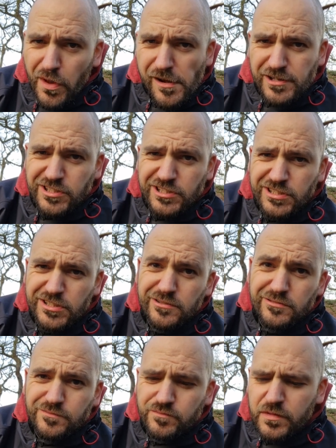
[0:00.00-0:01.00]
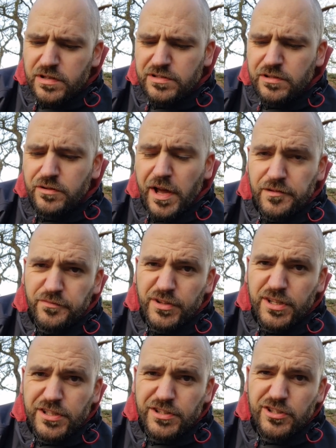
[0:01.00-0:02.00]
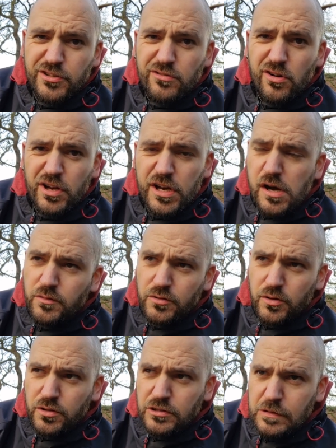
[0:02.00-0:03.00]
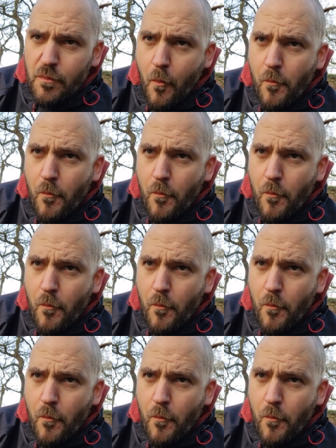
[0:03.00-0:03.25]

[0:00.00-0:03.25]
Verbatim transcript: and you still get the feeling that you're cooking outdoors.